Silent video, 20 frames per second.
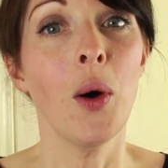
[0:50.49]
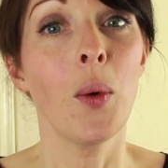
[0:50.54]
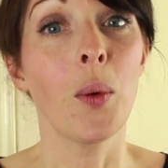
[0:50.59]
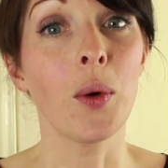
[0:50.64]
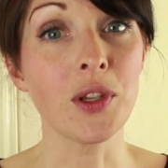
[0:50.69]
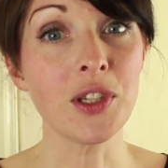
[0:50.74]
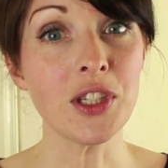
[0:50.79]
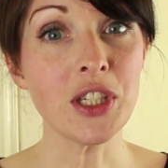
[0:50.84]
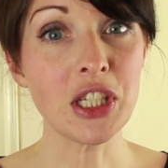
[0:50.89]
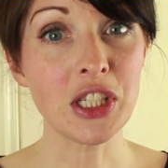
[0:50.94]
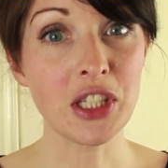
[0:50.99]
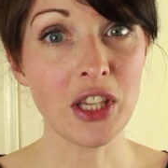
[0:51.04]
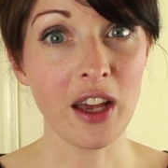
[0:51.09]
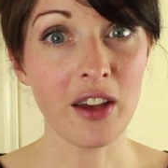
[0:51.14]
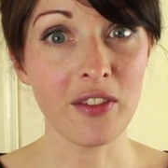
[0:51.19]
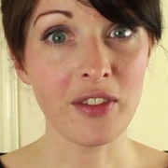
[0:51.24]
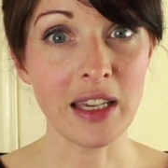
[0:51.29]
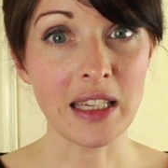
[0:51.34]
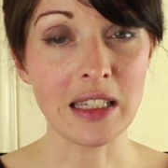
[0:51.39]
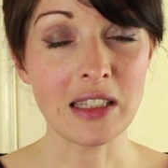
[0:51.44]
Once the
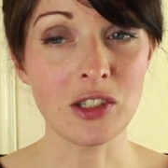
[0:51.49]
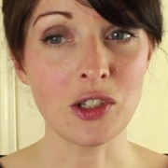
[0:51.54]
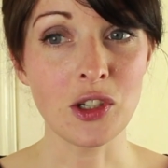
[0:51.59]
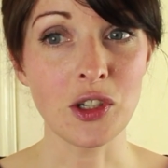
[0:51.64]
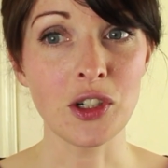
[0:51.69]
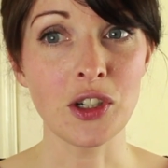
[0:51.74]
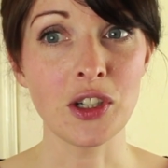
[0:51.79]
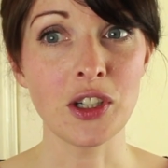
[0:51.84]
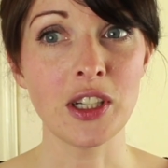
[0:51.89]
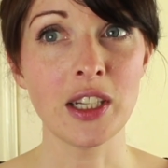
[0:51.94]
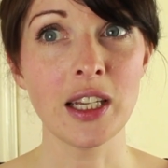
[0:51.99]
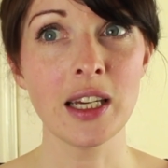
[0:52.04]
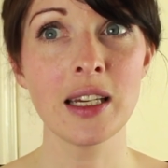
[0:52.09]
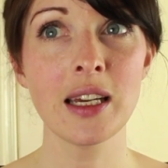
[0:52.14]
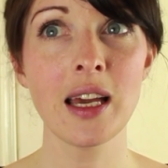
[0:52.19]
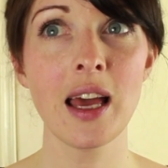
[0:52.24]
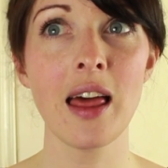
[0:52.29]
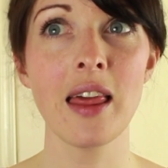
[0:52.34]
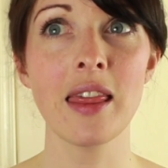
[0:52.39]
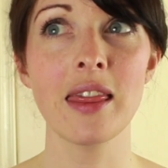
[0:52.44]
survey is done,
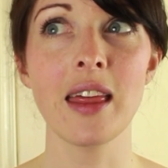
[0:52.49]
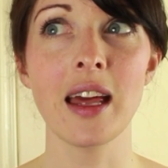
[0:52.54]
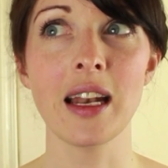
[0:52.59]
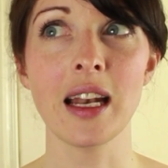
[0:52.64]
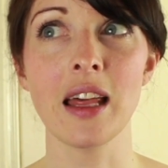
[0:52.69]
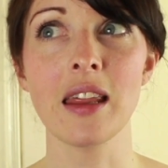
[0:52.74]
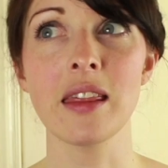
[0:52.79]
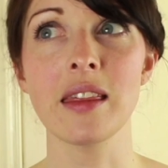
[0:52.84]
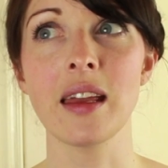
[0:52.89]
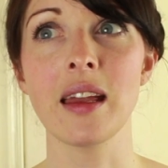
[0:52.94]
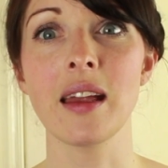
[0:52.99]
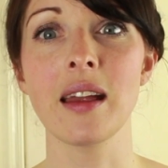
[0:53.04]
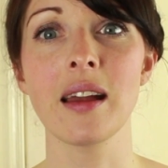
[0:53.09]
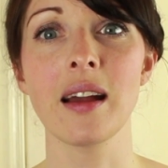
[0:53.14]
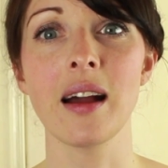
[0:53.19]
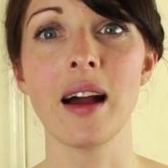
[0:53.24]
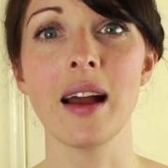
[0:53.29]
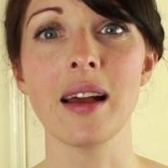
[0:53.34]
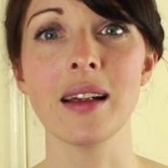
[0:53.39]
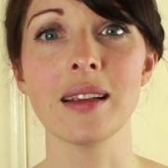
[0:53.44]
then I
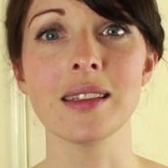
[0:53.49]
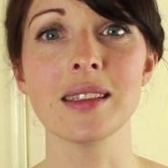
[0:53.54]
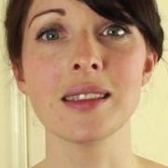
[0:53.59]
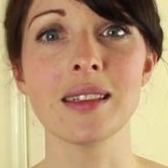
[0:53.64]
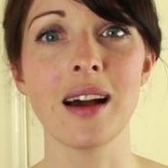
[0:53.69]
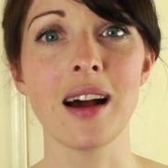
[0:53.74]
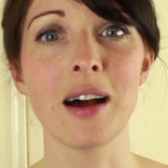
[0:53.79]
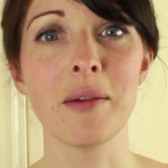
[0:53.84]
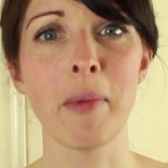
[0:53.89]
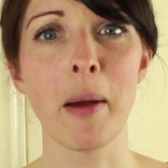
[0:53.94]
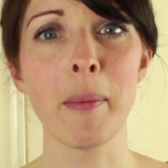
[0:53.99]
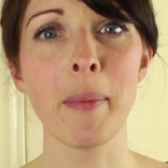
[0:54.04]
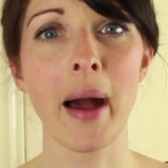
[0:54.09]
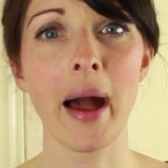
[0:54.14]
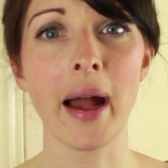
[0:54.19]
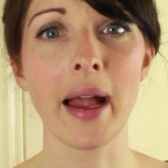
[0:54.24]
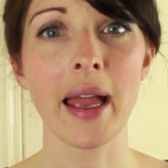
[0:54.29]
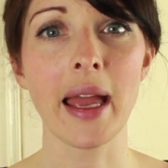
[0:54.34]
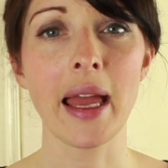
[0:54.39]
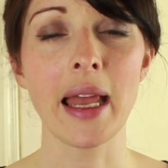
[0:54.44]
think I'll start my
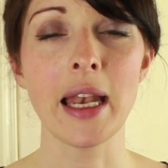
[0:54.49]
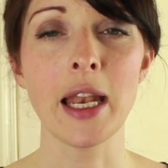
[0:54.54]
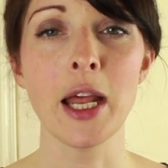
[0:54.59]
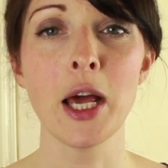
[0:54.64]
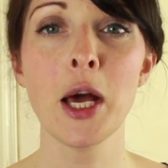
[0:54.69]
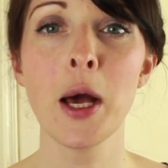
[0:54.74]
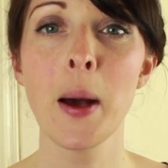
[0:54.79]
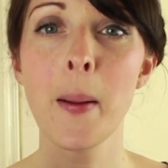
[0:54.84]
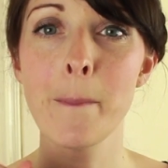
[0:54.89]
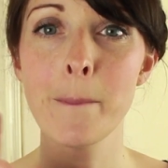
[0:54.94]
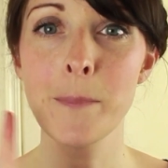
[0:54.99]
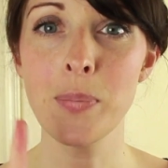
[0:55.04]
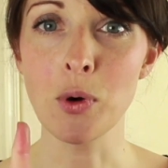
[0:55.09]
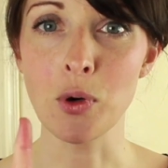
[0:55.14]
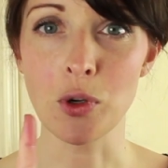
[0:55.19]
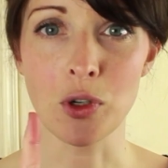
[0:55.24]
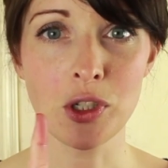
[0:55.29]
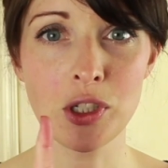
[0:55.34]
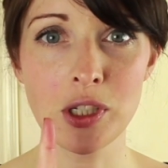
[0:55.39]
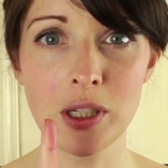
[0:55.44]
packing.
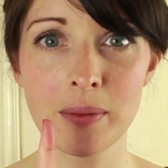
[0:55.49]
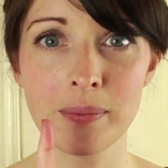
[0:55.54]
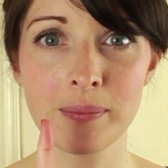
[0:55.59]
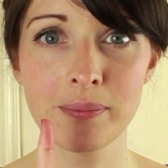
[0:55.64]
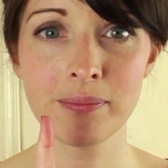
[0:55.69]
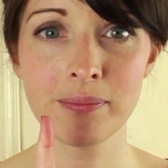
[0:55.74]
But